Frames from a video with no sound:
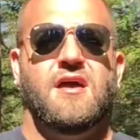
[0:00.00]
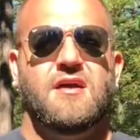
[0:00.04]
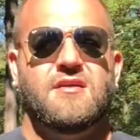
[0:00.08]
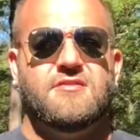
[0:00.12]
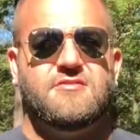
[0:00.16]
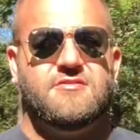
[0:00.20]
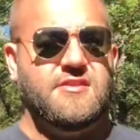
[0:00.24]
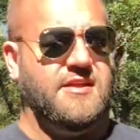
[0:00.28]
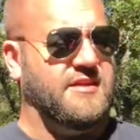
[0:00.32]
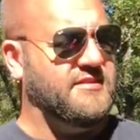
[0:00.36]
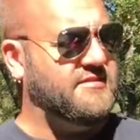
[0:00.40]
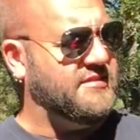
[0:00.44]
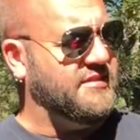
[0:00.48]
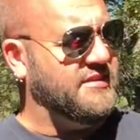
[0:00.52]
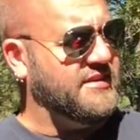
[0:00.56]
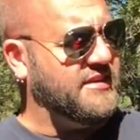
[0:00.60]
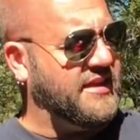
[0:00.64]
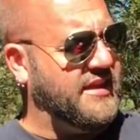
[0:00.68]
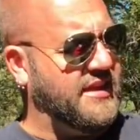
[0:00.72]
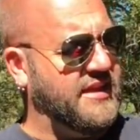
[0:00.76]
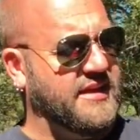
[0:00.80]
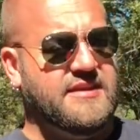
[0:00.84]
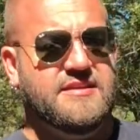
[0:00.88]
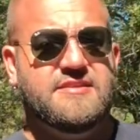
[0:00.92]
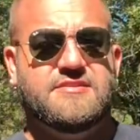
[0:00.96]
So that's it,
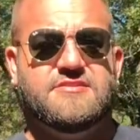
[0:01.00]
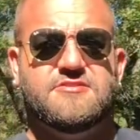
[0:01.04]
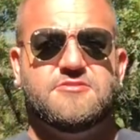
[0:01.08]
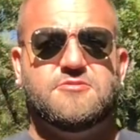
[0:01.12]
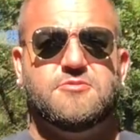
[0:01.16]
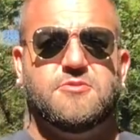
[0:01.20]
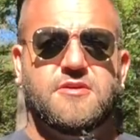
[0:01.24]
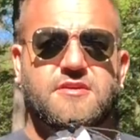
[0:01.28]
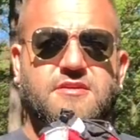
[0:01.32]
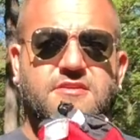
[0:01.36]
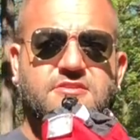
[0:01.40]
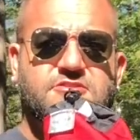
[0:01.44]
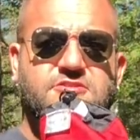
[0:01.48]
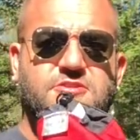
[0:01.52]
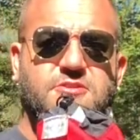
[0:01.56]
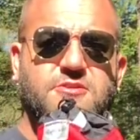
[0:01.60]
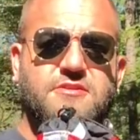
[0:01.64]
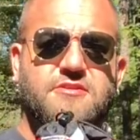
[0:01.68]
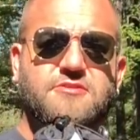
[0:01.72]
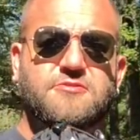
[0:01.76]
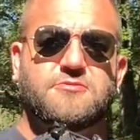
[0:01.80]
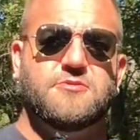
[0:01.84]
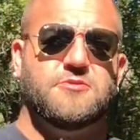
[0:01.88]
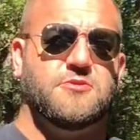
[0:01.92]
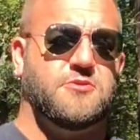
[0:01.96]
gang. Just wanted to show
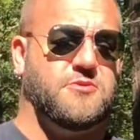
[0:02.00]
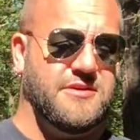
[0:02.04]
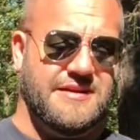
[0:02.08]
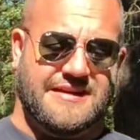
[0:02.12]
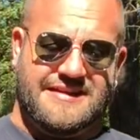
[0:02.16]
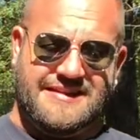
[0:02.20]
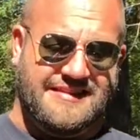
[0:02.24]
this real quick.